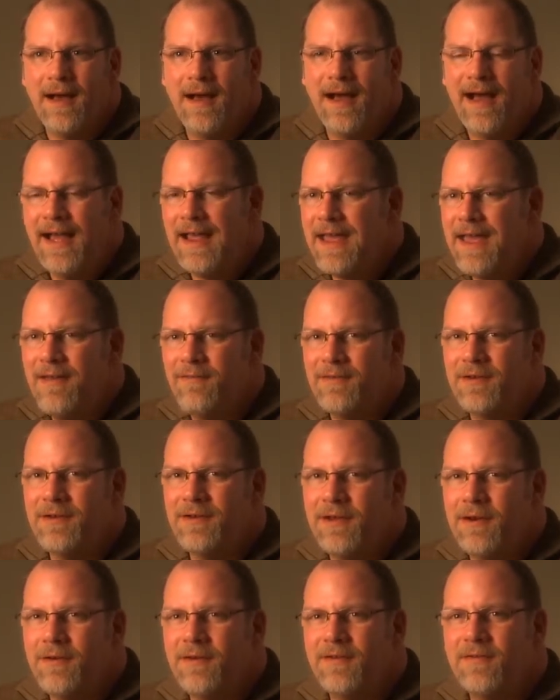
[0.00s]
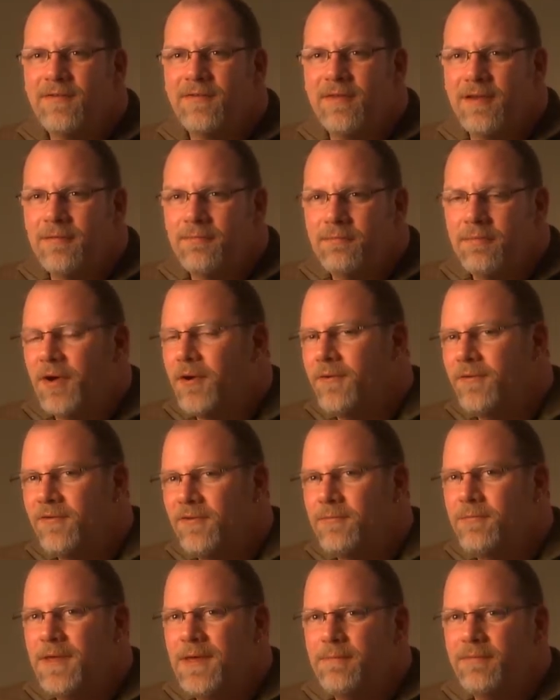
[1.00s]
I haven't noticed that
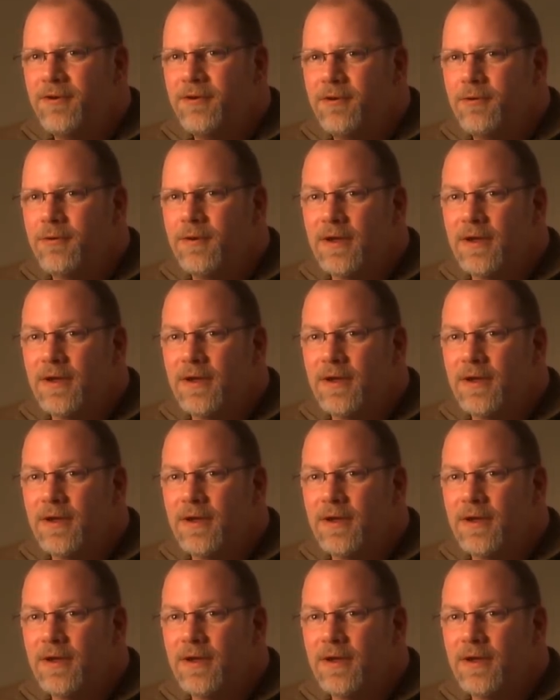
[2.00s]
most people who